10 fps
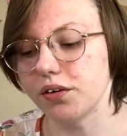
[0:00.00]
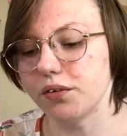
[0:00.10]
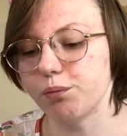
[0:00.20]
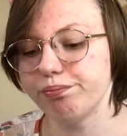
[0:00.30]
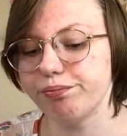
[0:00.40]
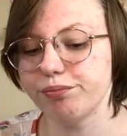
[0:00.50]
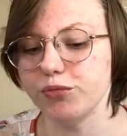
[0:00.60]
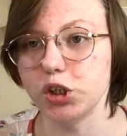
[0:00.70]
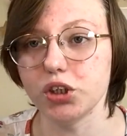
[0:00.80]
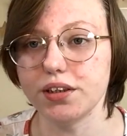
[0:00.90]
So,
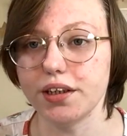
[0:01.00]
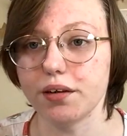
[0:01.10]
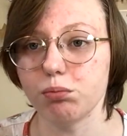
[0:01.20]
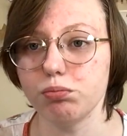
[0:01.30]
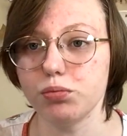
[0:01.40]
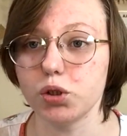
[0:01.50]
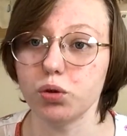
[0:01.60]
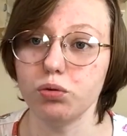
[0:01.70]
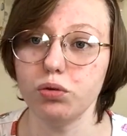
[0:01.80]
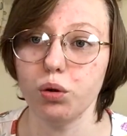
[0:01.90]
you should see it
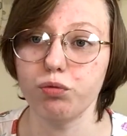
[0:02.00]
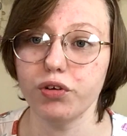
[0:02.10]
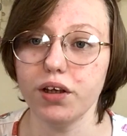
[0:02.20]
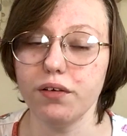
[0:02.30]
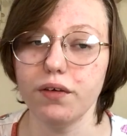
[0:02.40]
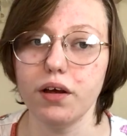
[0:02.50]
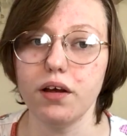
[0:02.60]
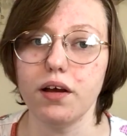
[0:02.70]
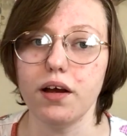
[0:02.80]
soon, hopefully.